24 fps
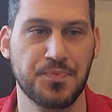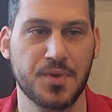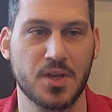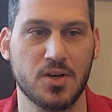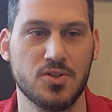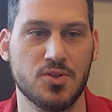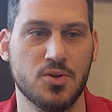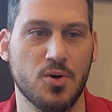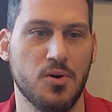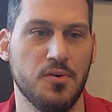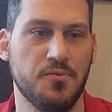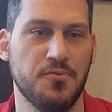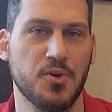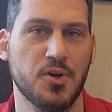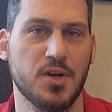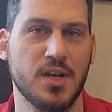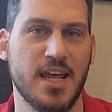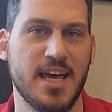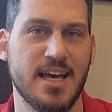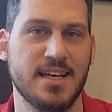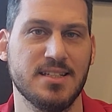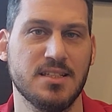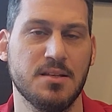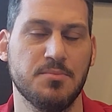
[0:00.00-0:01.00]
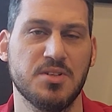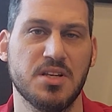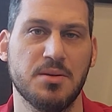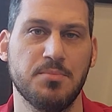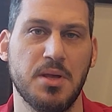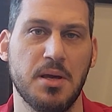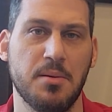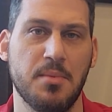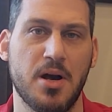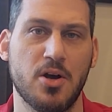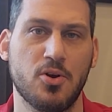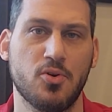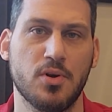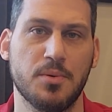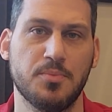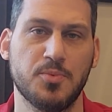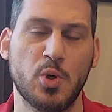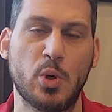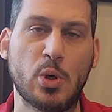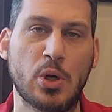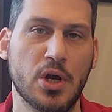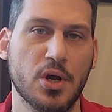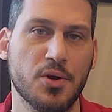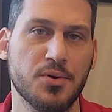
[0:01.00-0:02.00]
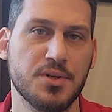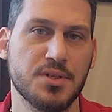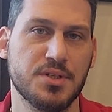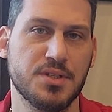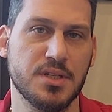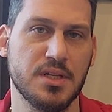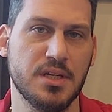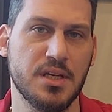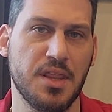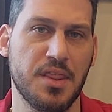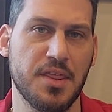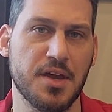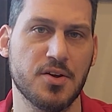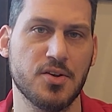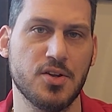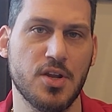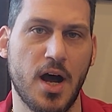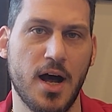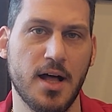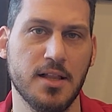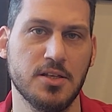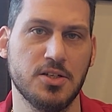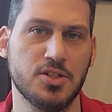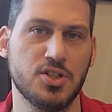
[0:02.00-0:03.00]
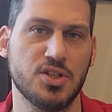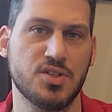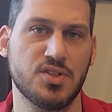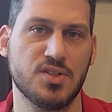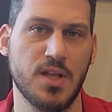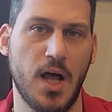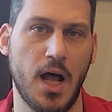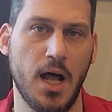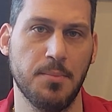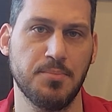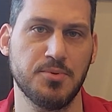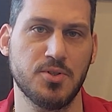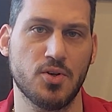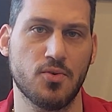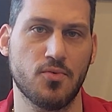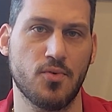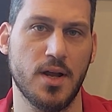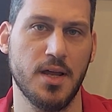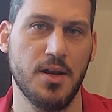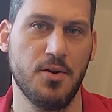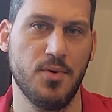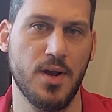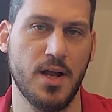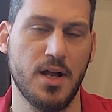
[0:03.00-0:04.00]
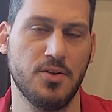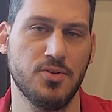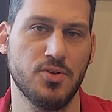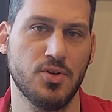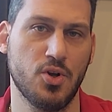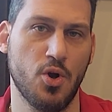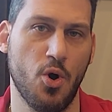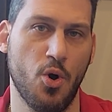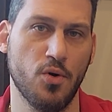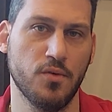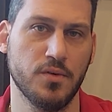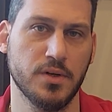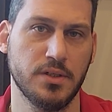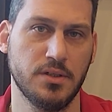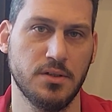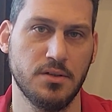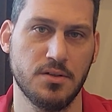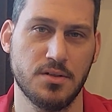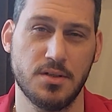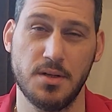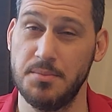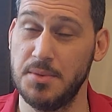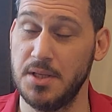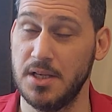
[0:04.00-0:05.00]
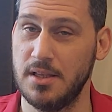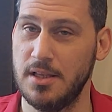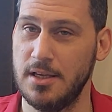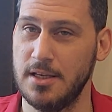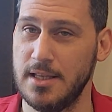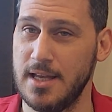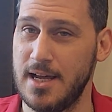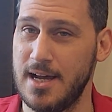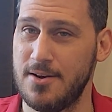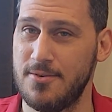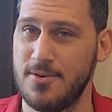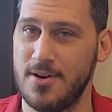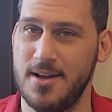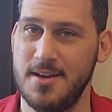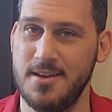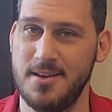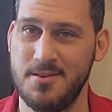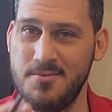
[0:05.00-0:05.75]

So if you're going to ask them something about cryptocurrency, their knowledge stops right around COVID, something like that, right?